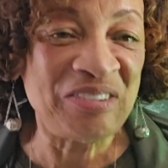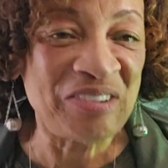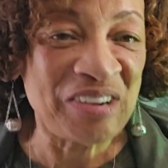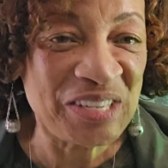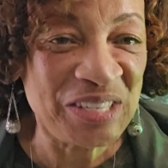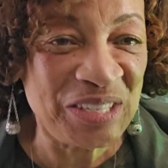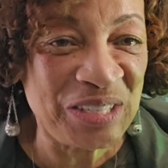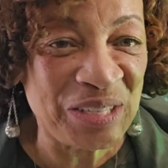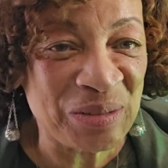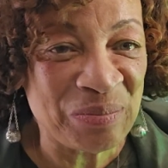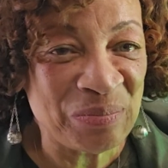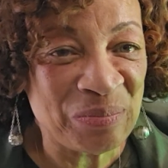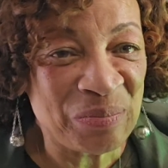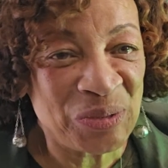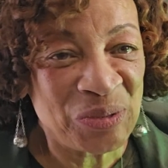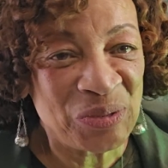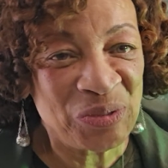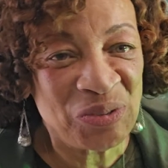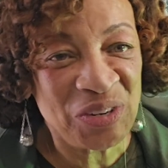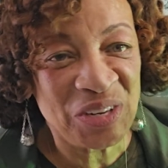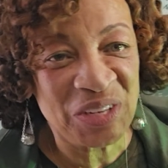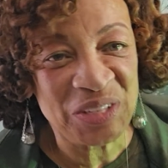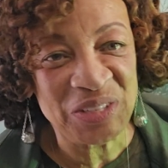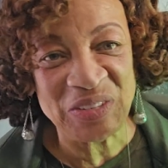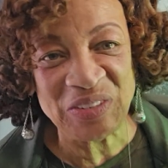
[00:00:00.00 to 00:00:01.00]
crescent
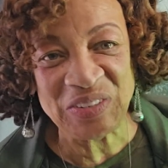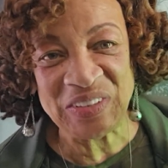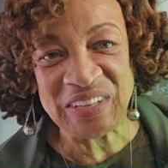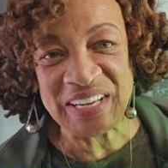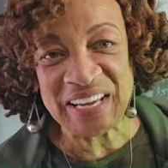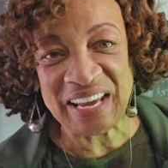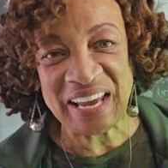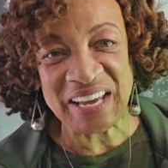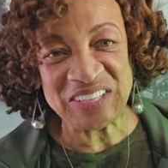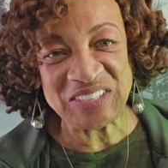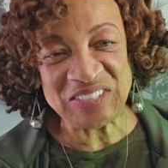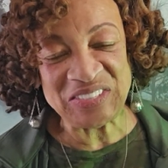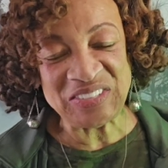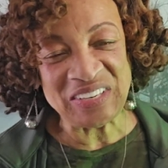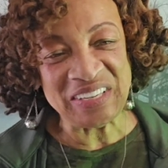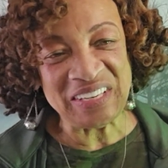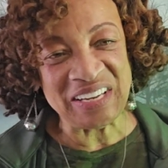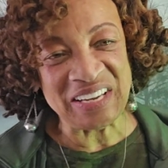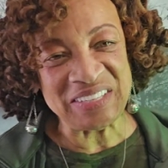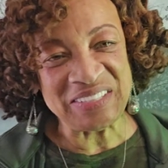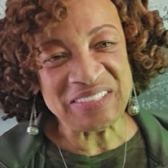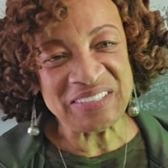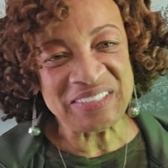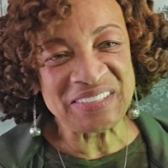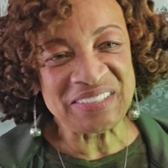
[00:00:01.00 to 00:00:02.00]
moon under the
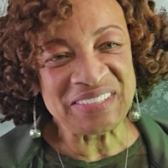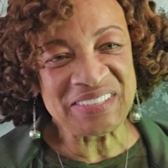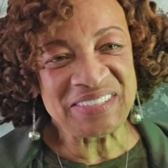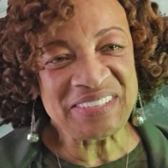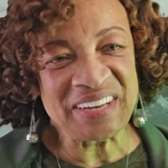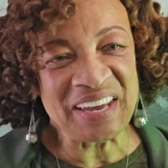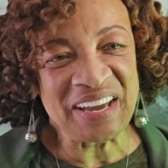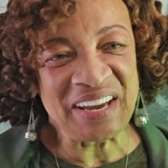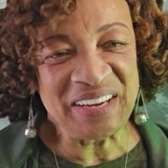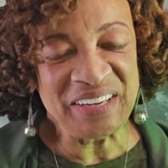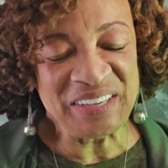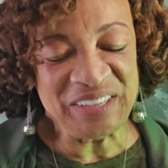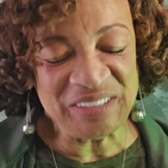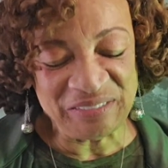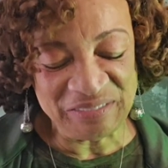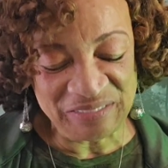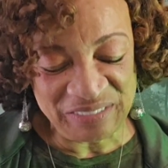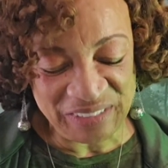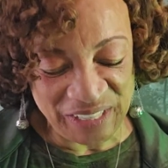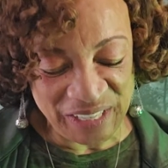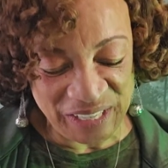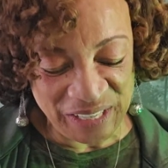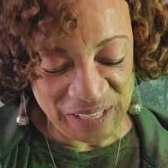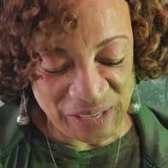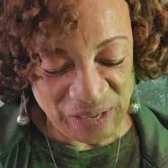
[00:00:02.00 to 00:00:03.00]
astrological sign
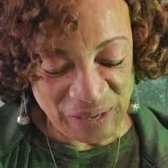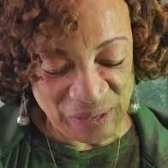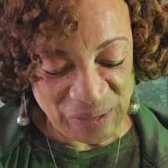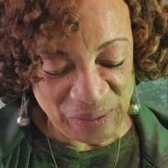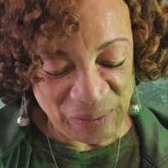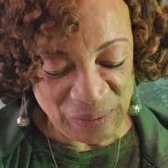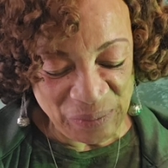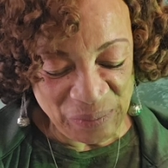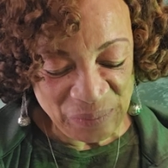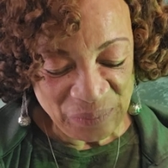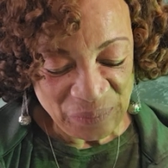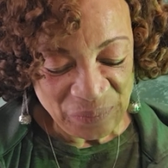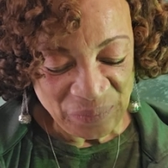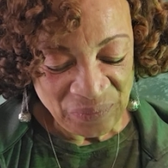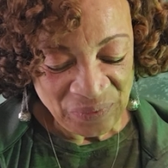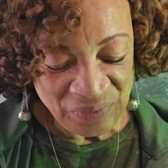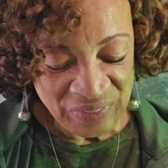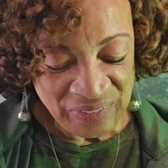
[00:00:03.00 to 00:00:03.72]
of Leo.